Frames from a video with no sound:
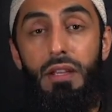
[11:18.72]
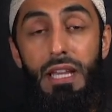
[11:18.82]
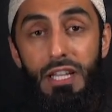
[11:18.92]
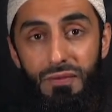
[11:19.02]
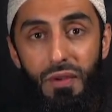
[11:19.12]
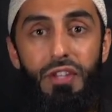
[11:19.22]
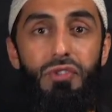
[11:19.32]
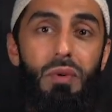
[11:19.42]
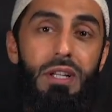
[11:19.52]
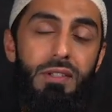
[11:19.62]
It is for
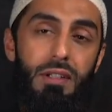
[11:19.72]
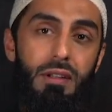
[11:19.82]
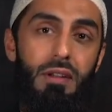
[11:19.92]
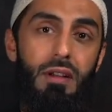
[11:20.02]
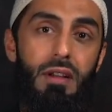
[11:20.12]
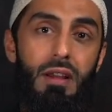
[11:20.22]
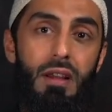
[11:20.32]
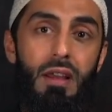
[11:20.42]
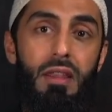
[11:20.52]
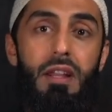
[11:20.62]
this reason
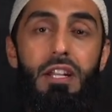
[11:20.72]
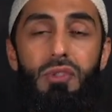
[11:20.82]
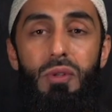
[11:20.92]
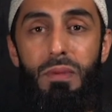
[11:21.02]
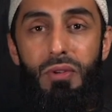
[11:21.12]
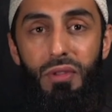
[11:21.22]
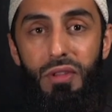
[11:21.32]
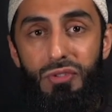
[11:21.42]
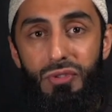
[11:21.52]
that it should be on the